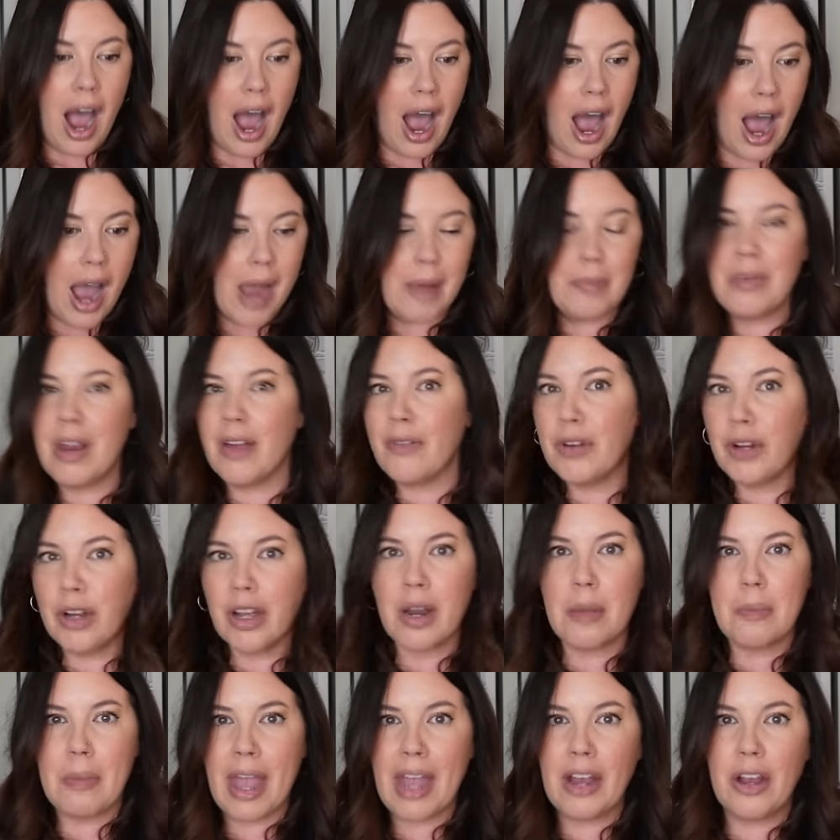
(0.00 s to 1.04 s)
I'm never
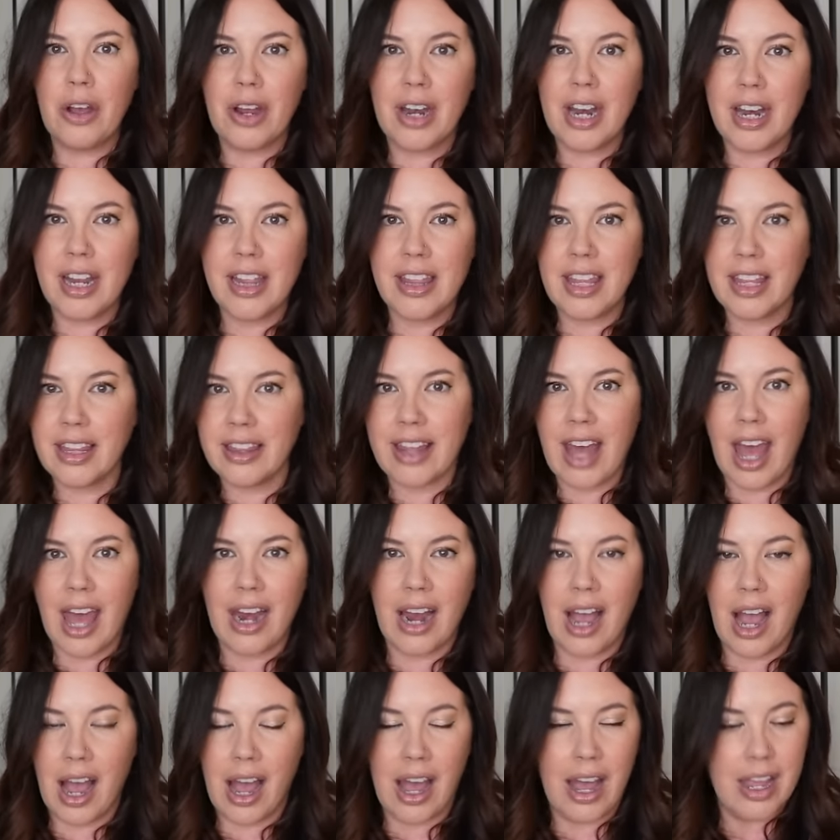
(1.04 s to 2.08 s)
gonna bank on anything that
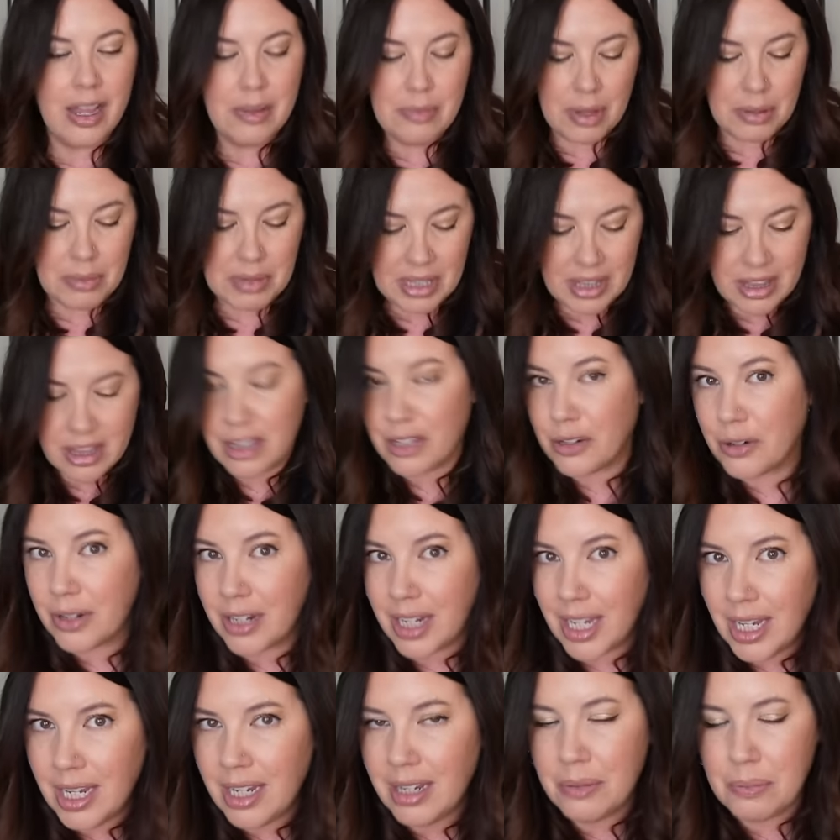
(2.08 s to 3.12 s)
high, maybe
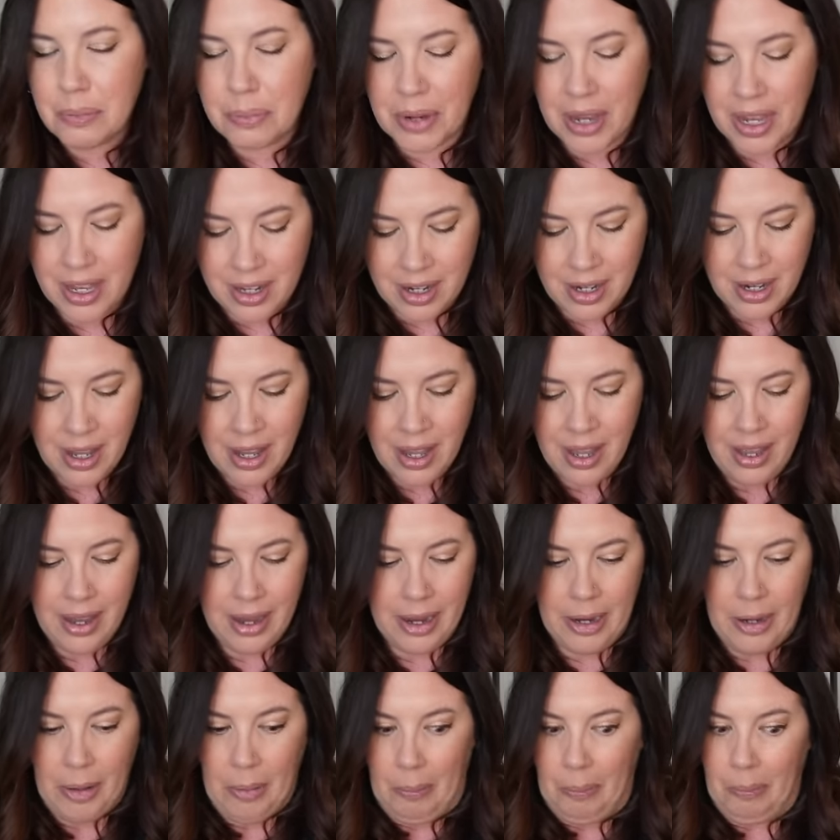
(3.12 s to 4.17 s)
thirty, but
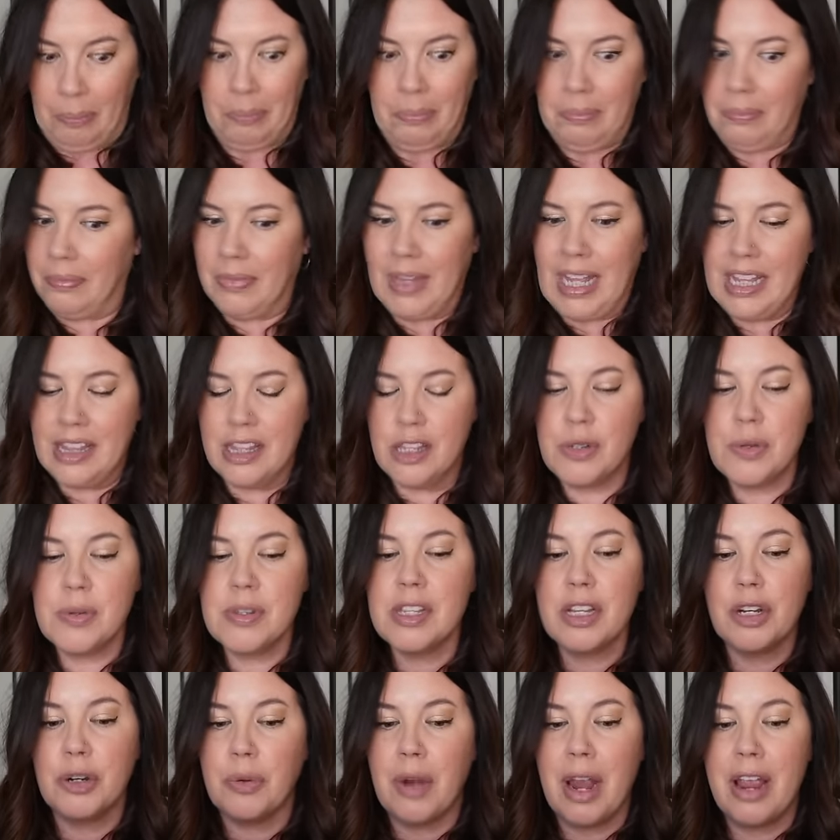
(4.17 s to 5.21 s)
um, this
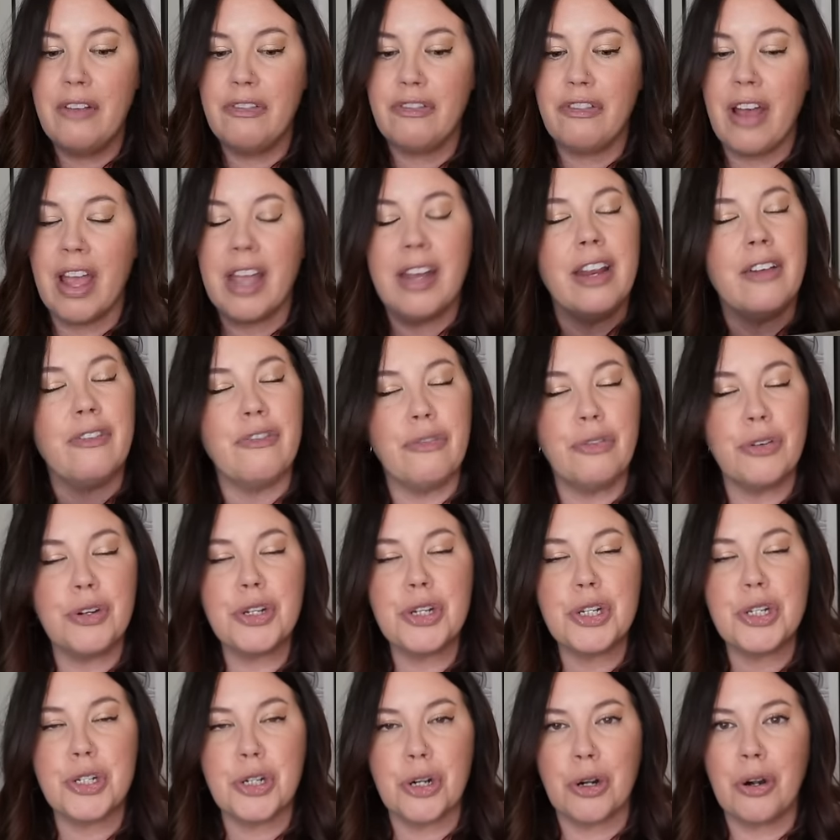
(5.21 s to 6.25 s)
was a great find, and for
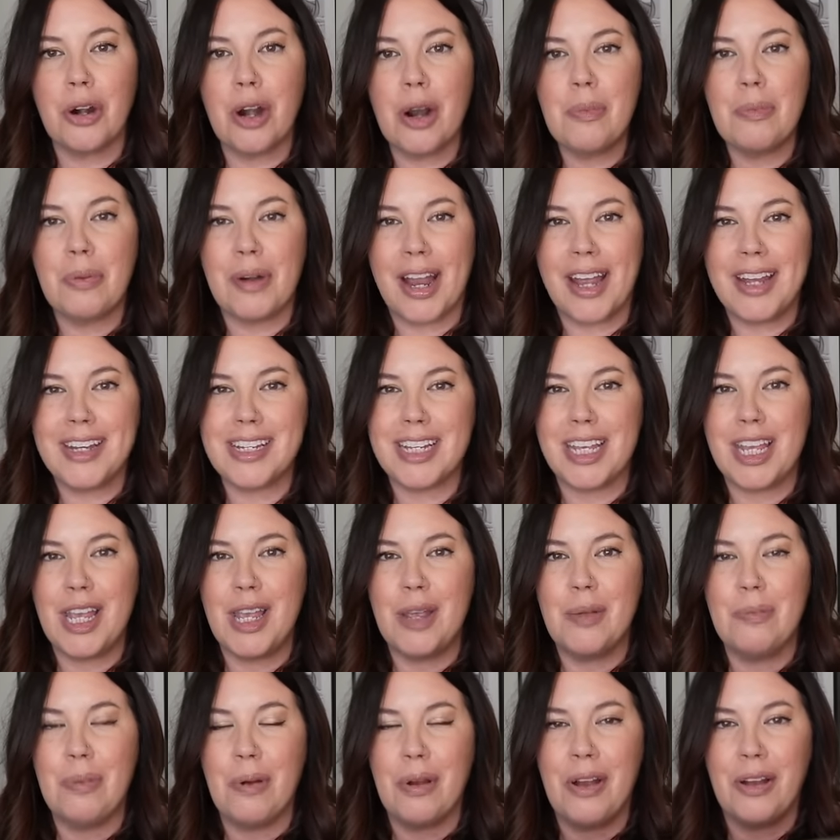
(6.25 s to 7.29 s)
sure a brand to
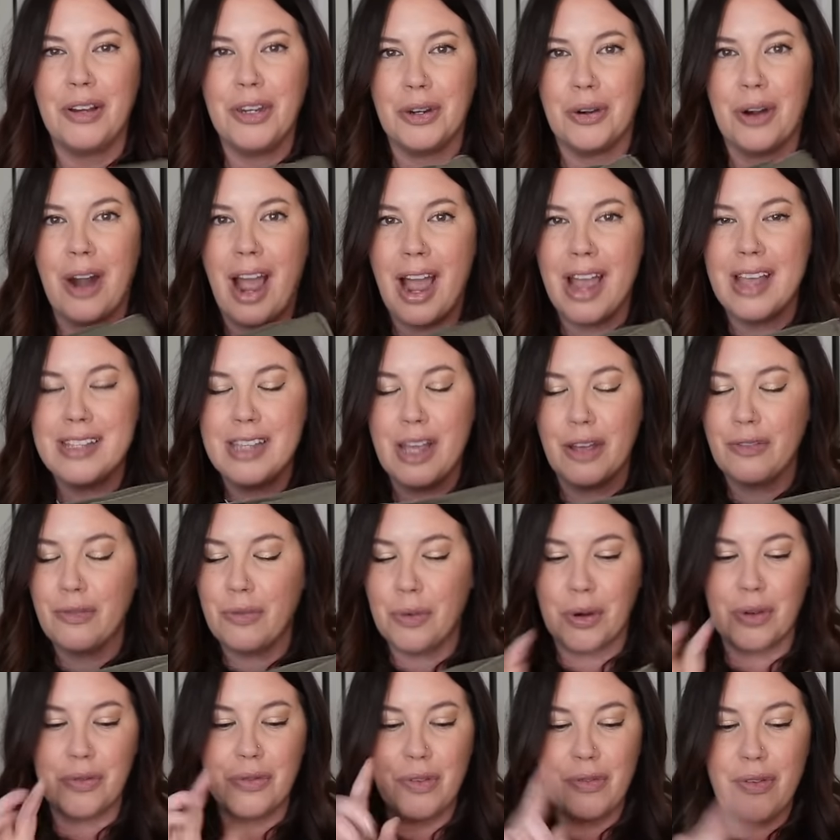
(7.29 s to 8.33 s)
keep your eyes out
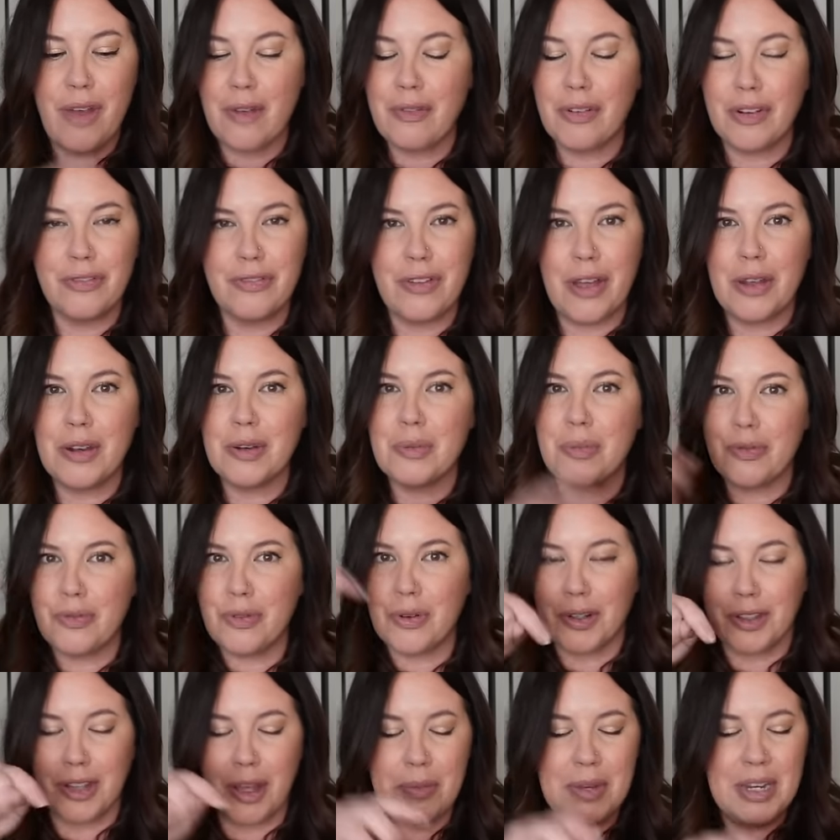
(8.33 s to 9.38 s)
for. If you've ever found it
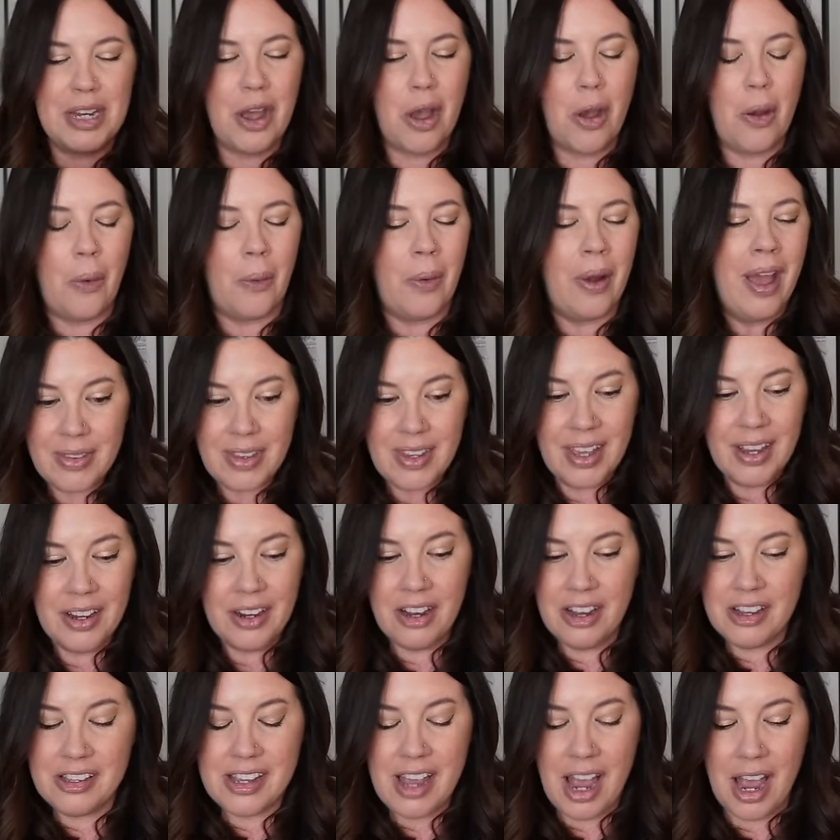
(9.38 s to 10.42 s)
before, let me know,
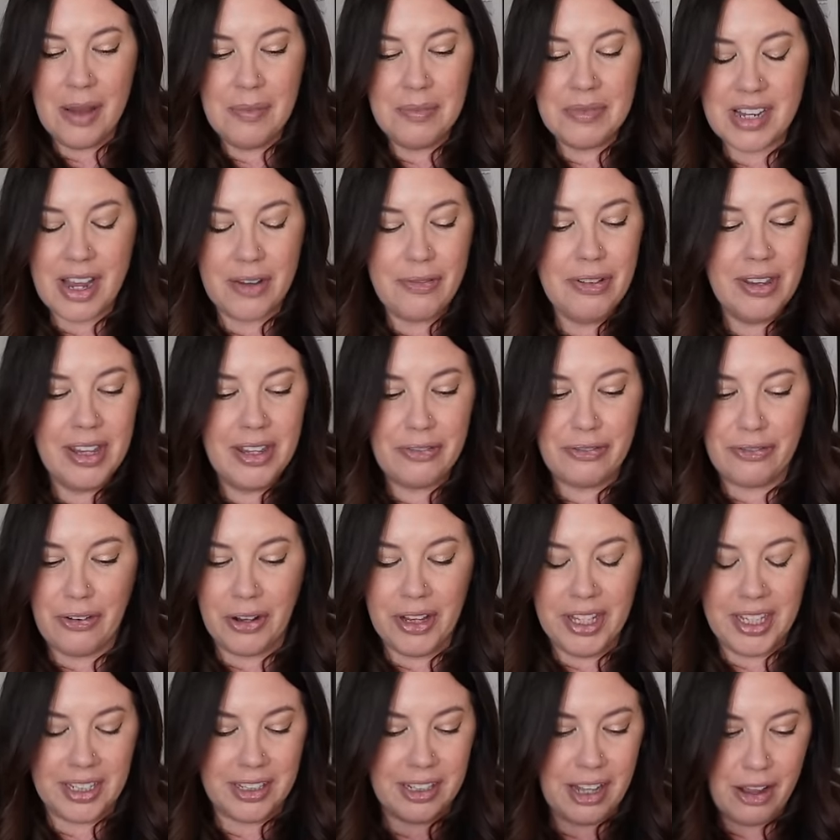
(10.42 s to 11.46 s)
because I'm definitely
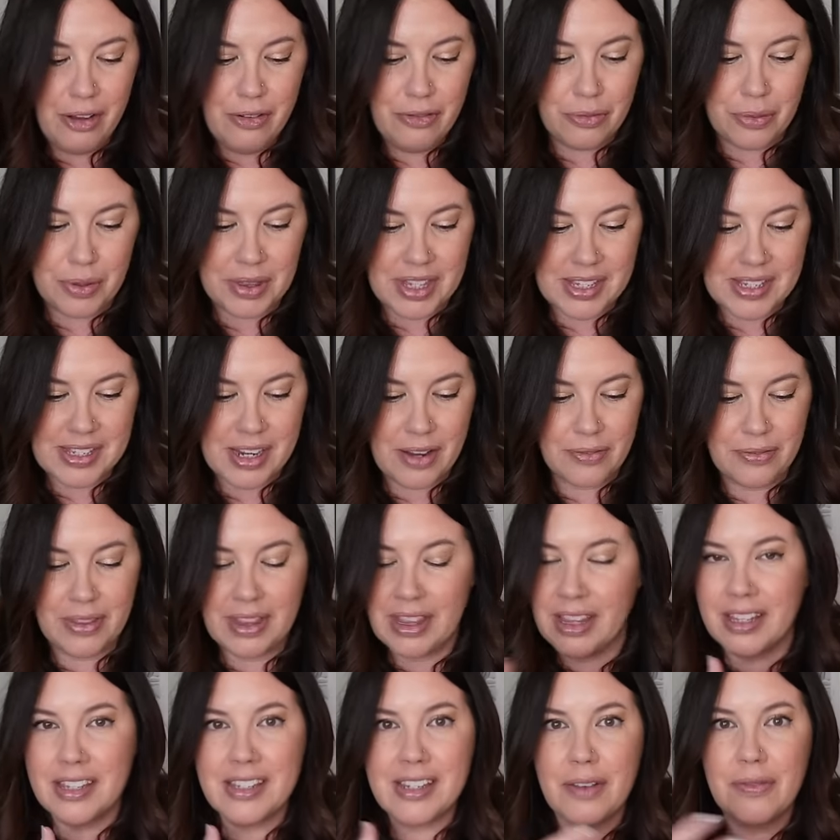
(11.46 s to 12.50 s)
falling in love with the stuff.
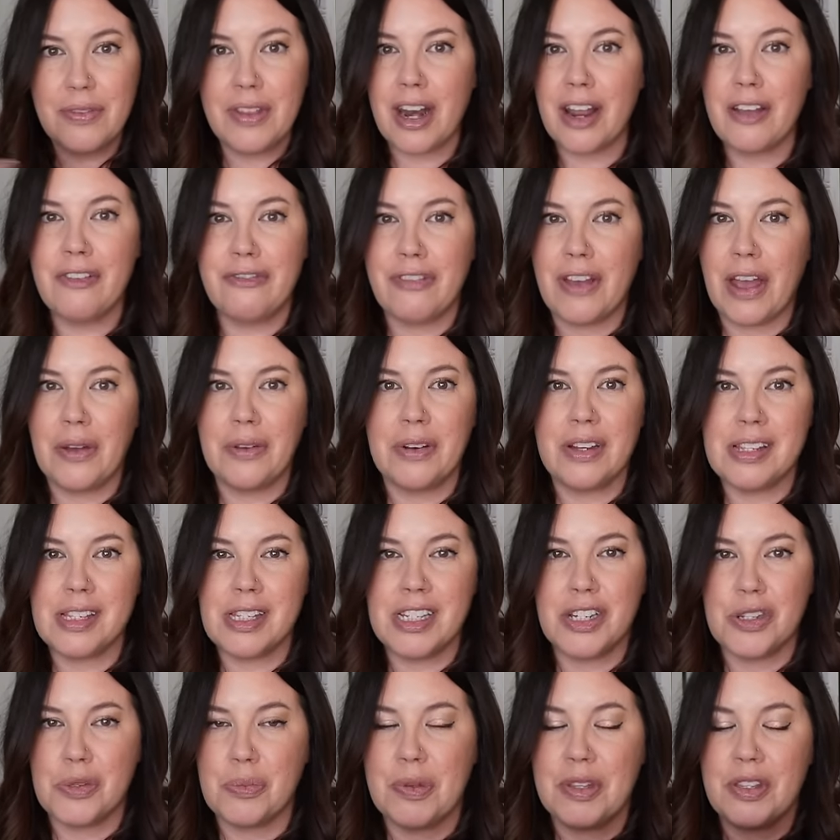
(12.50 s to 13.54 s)
The stuff that I found
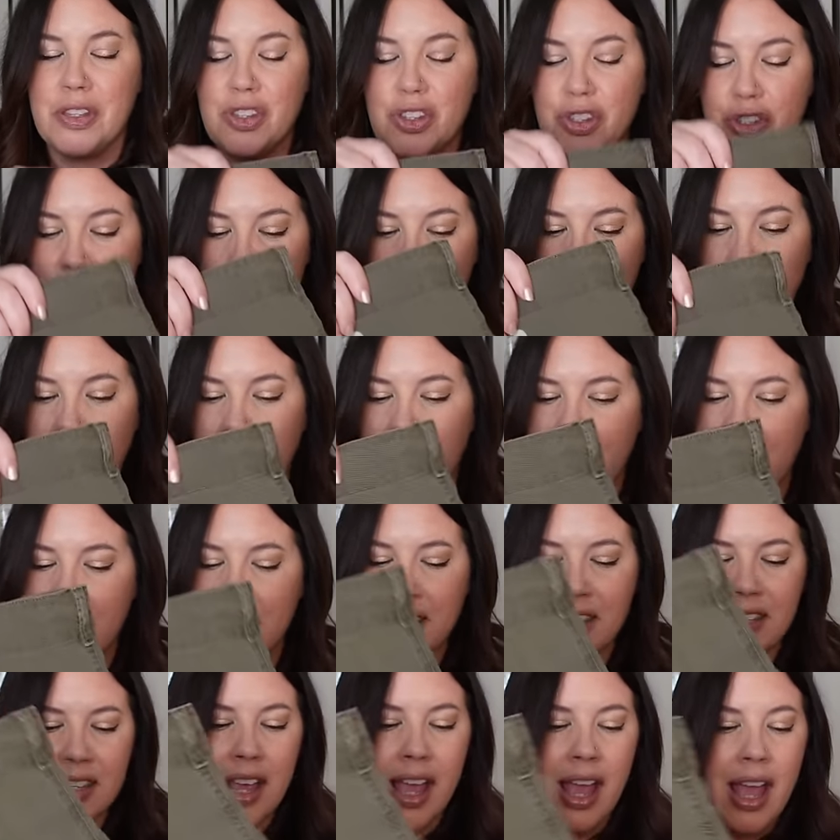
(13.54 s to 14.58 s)
has just been so
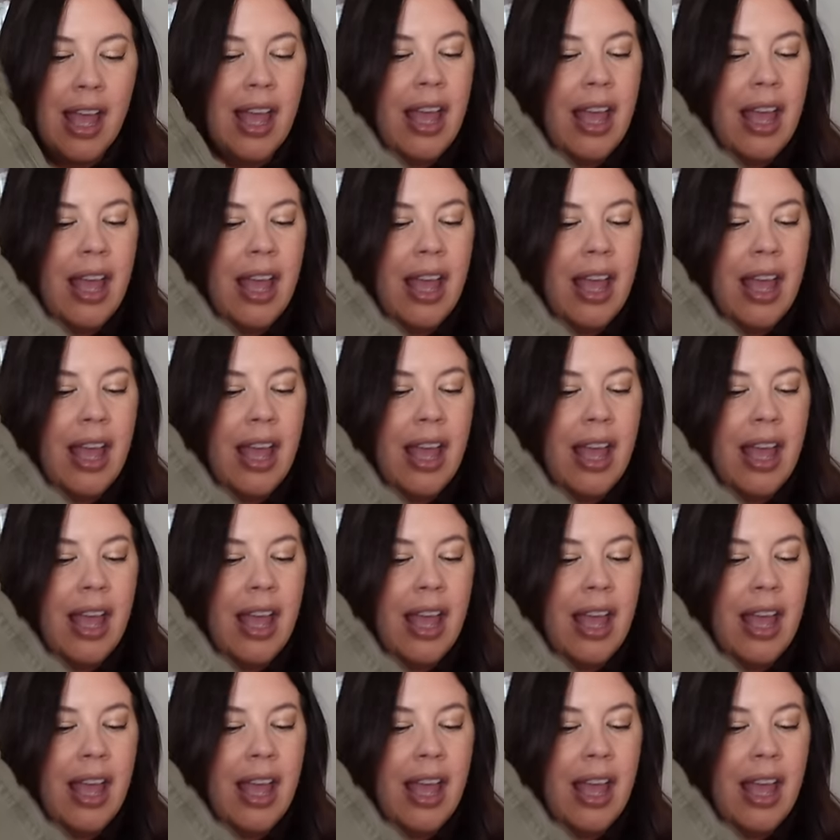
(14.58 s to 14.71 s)
nice.